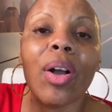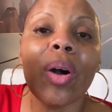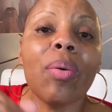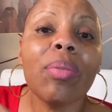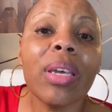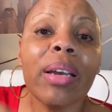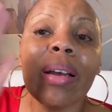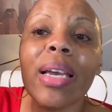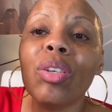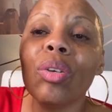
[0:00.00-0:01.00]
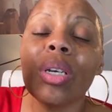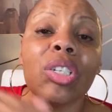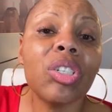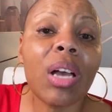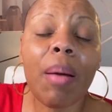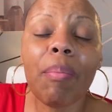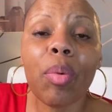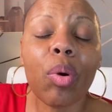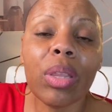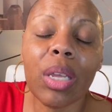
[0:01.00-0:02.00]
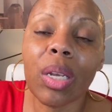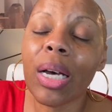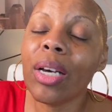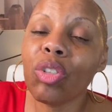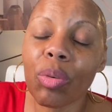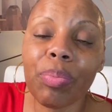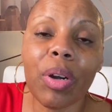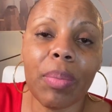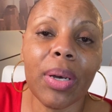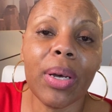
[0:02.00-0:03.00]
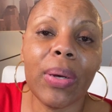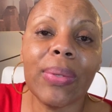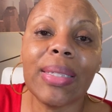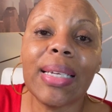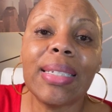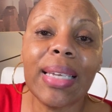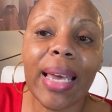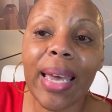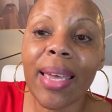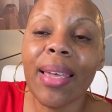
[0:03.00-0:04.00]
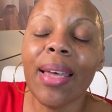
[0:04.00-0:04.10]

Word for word: Go there and you can shop more than 100 promo codes a day.